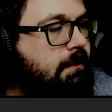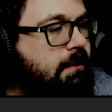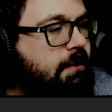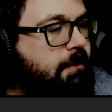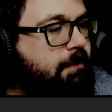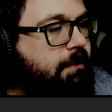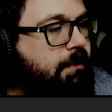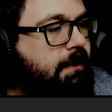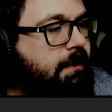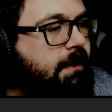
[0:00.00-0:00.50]

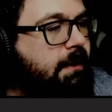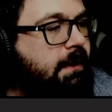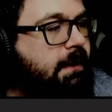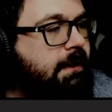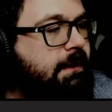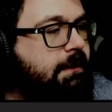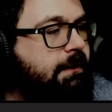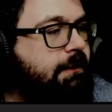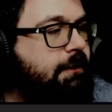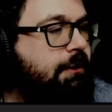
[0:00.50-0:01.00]

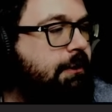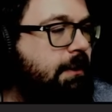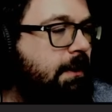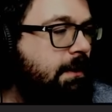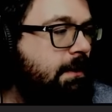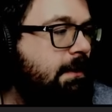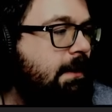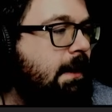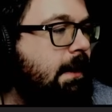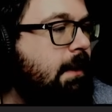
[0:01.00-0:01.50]
Temporary
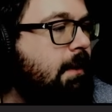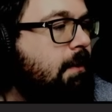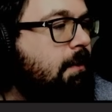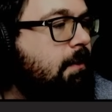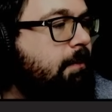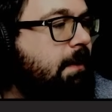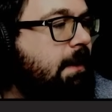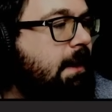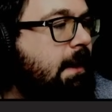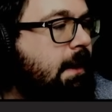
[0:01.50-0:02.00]

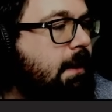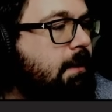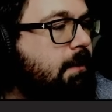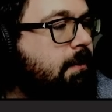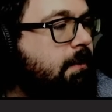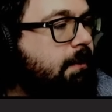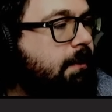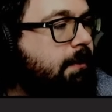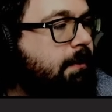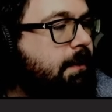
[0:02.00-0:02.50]
shutdown
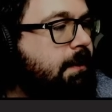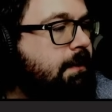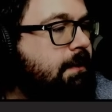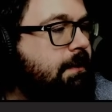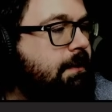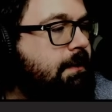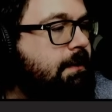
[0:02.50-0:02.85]
mechanical units.